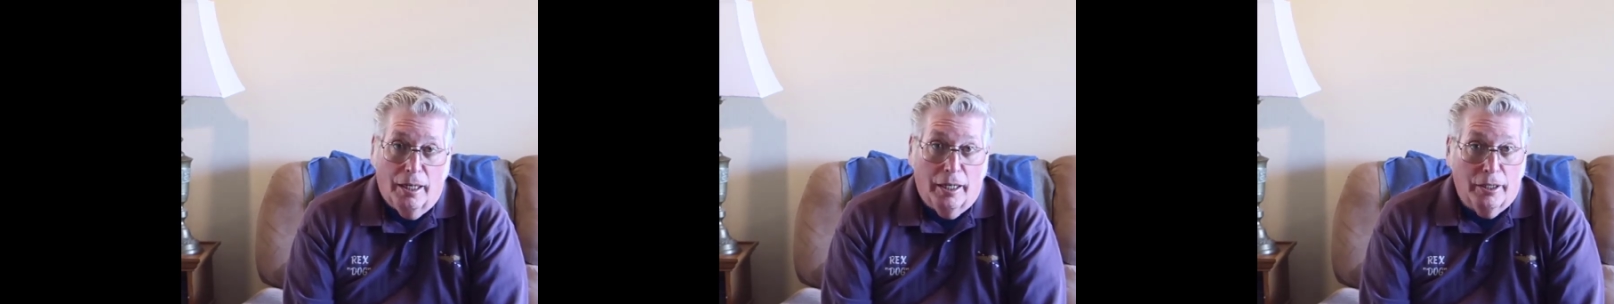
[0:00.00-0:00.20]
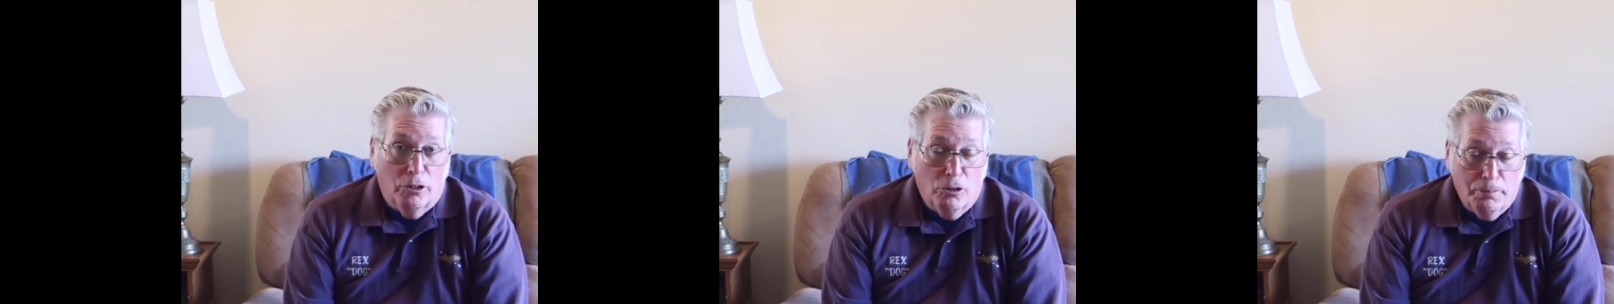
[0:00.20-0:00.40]

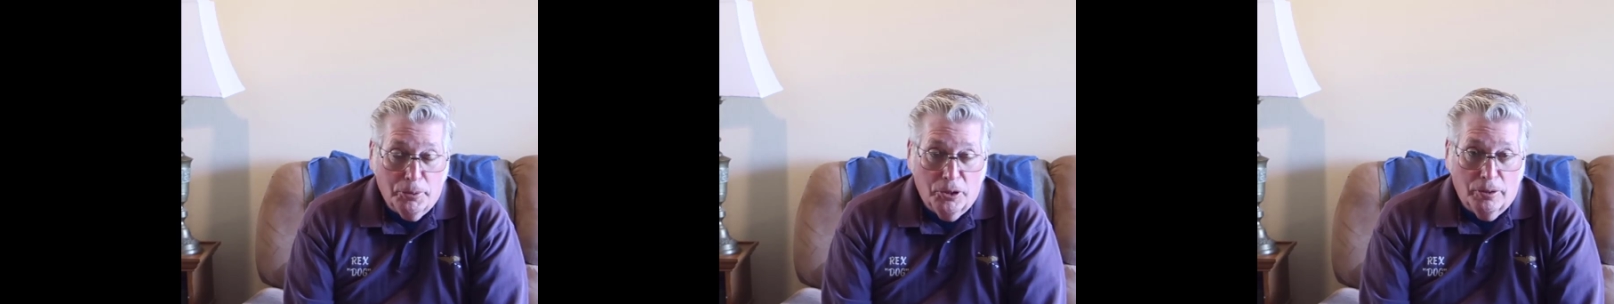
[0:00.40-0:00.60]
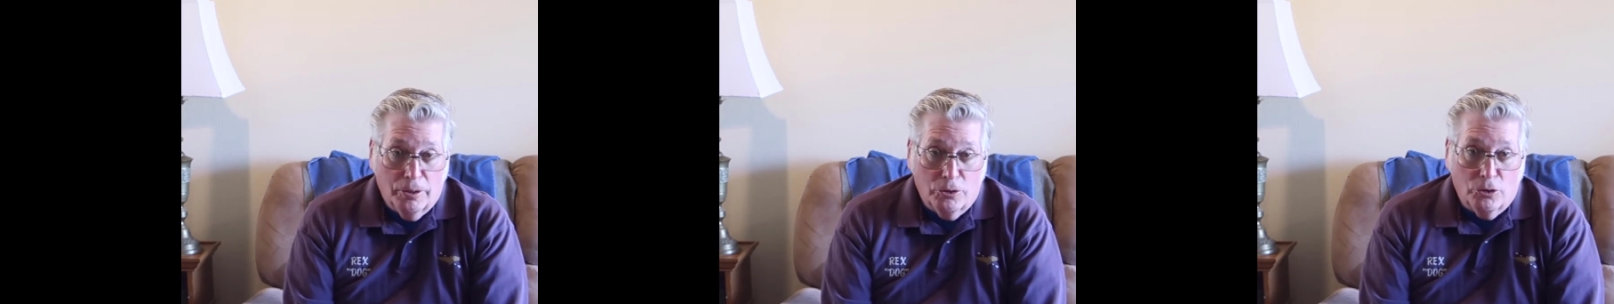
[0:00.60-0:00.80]
I hope
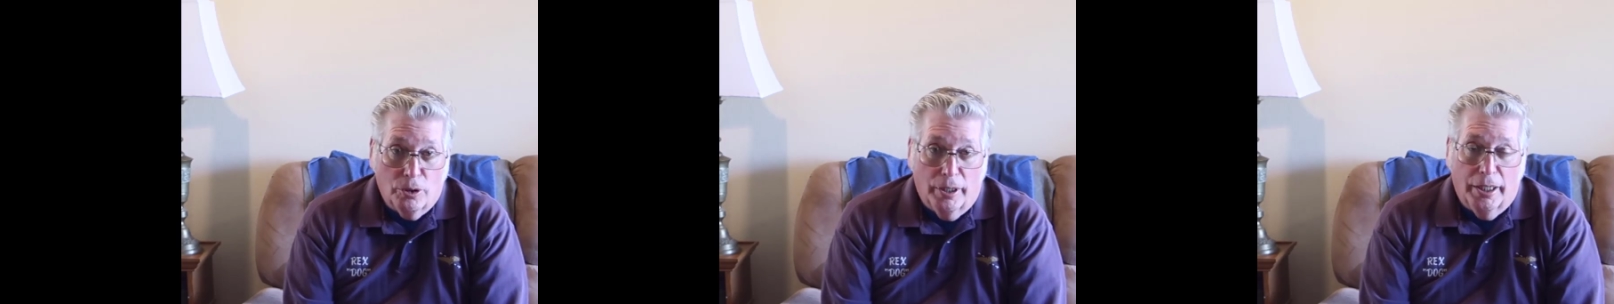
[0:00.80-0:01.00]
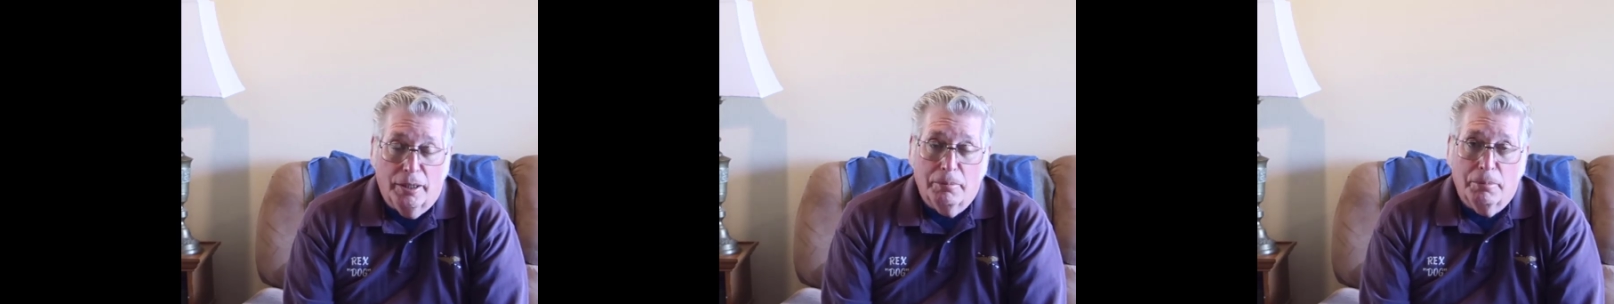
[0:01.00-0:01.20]
you
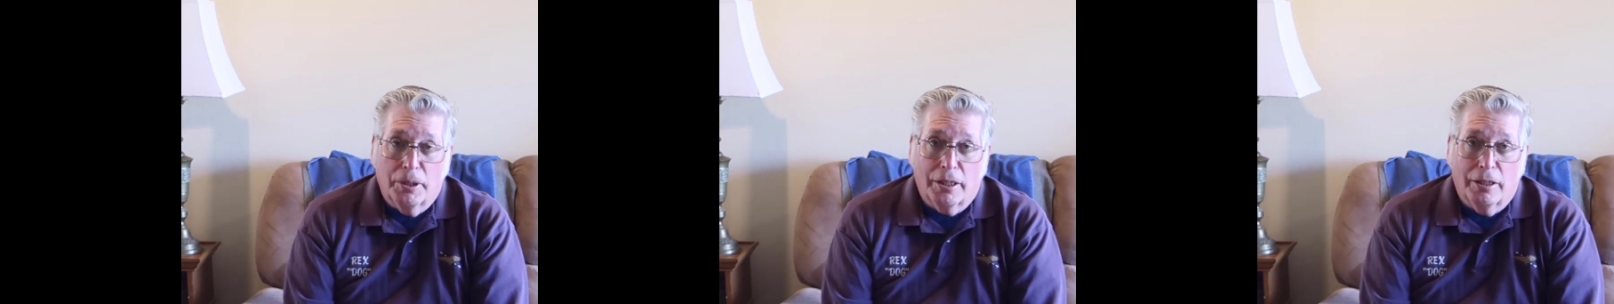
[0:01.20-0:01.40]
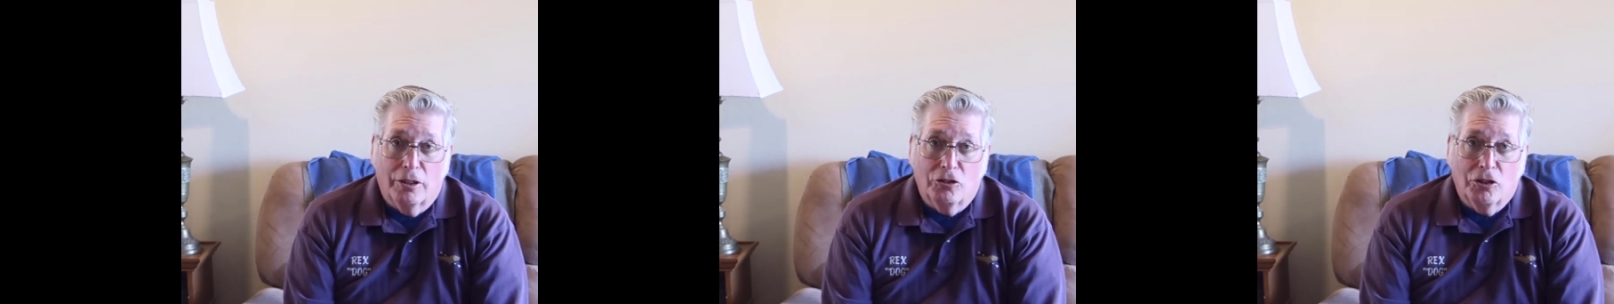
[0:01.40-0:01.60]
enjoy it,
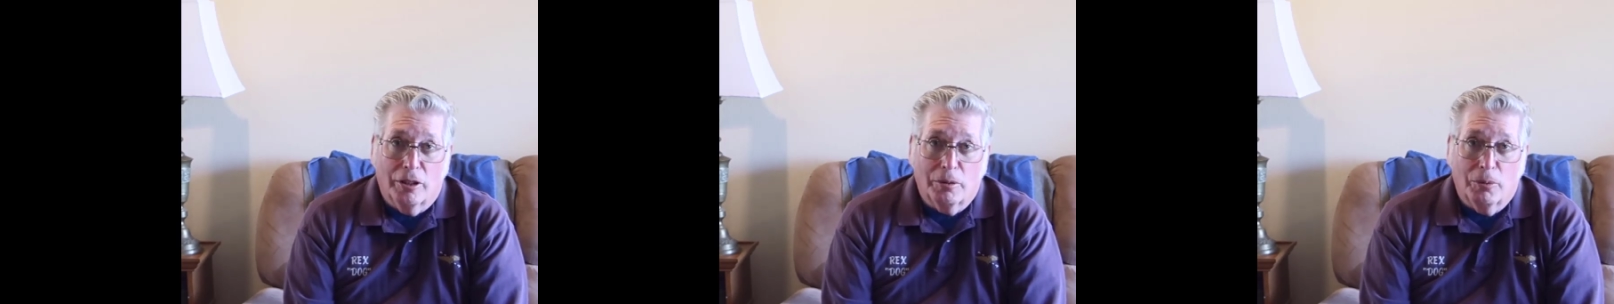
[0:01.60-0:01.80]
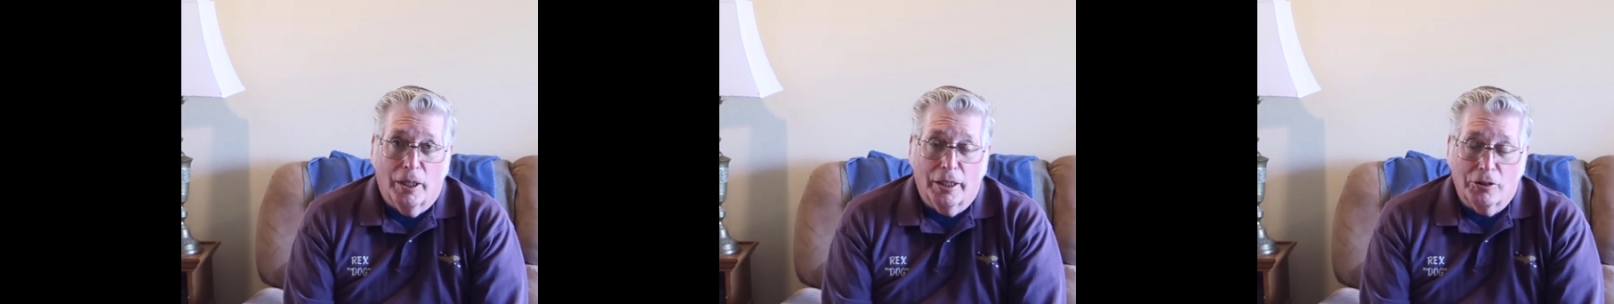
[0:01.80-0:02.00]
because
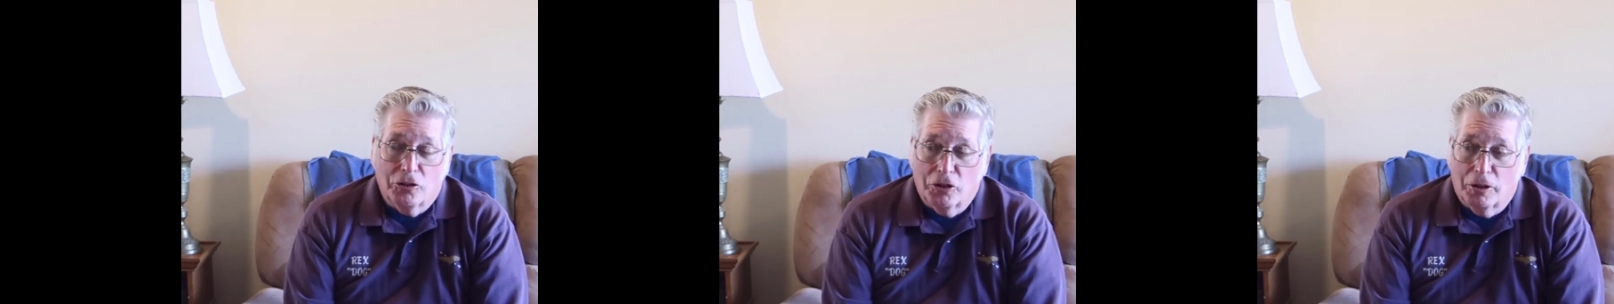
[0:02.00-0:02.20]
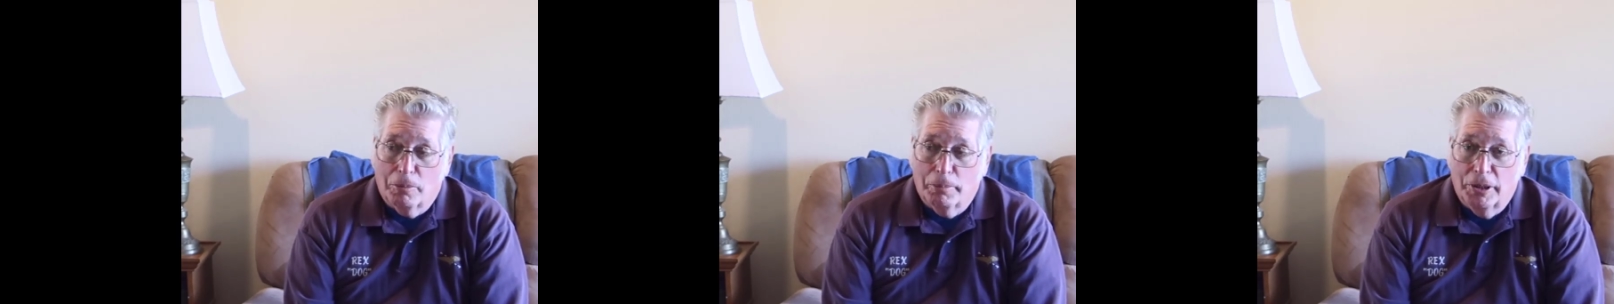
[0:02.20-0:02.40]
otherwise it'll